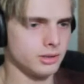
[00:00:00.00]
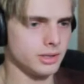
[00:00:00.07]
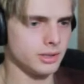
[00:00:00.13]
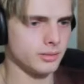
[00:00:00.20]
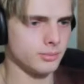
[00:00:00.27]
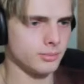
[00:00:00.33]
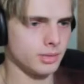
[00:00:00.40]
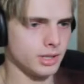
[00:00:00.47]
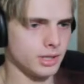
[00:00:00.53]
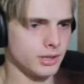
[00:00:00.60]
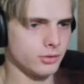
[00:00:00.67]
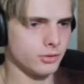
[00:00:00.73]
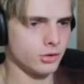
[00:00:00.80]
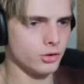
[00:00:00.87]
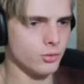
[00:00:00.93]
Damn. I
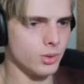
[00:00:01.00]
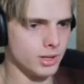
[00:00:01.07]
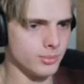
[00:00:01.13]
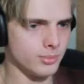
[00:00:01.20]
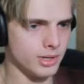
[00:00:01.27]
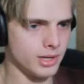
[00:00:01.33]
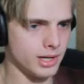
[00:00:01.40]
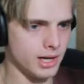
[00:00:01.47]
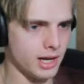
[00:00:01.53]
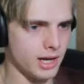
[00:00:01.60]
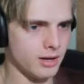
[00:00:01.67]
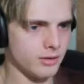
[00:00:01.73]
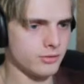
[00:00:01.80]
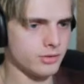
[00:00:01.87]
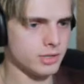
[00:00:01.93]
don't know why, but
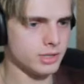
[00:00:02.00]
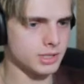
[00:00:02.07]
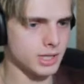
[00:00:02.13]
every